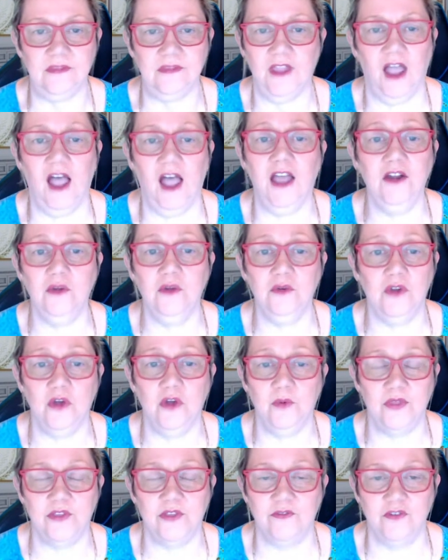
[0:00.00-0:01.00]
I don't know
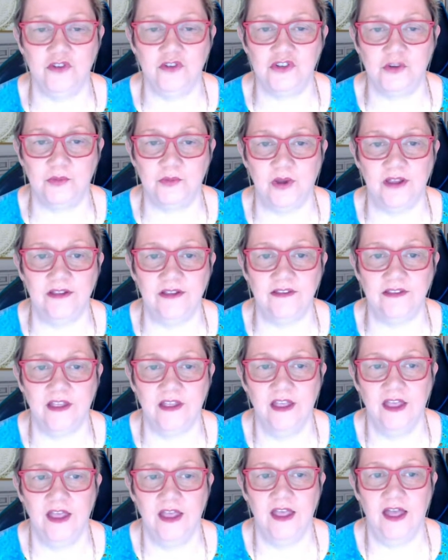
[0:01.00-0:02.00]
what the future brings.
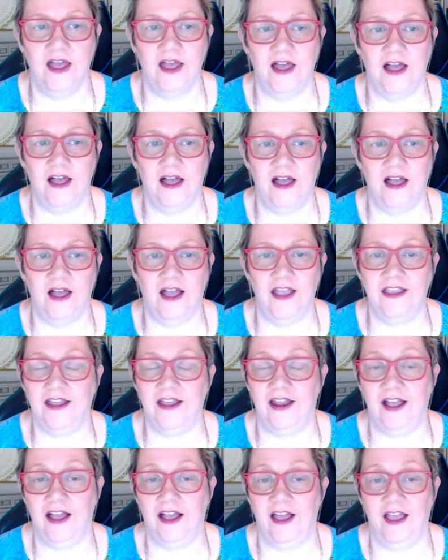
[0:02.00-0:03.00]

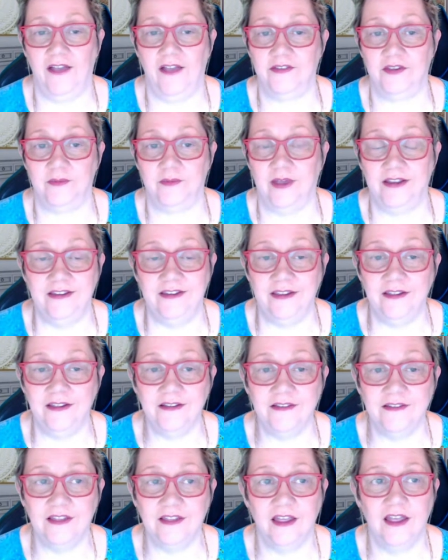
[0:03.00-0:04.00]
I have some
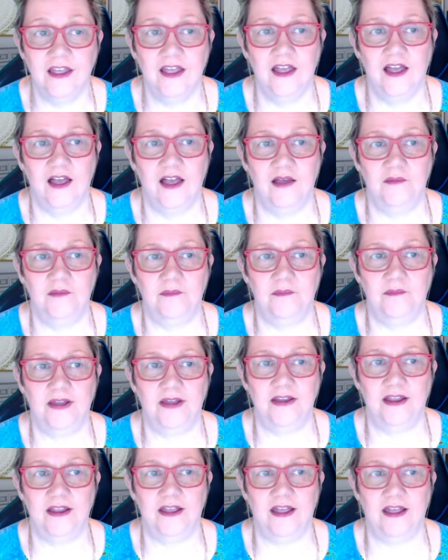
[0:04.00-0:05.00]
ideas,
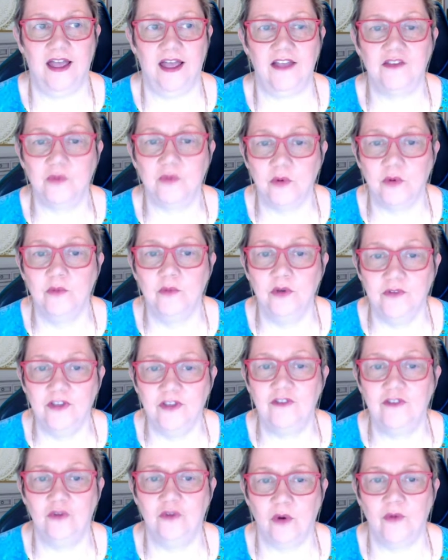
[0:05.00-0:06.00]
but as we're moving
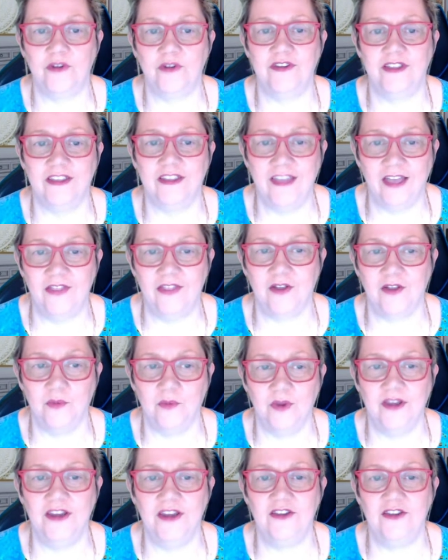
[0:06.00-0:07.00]
forward together,
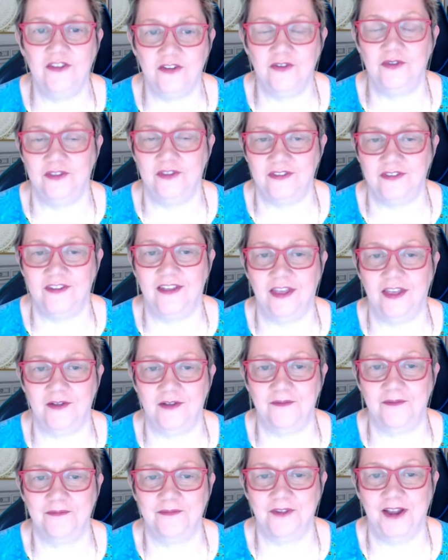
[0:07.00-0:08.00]
we need to do this together,
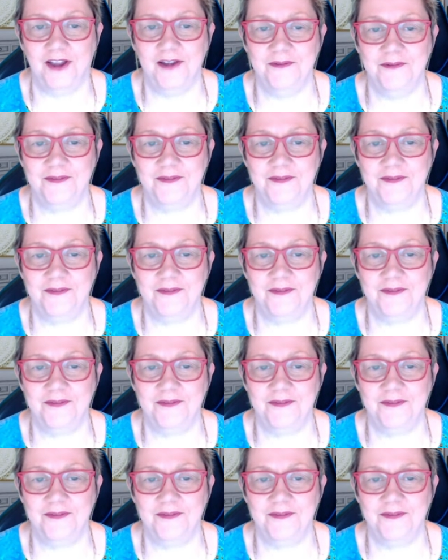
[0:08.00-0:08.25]
right?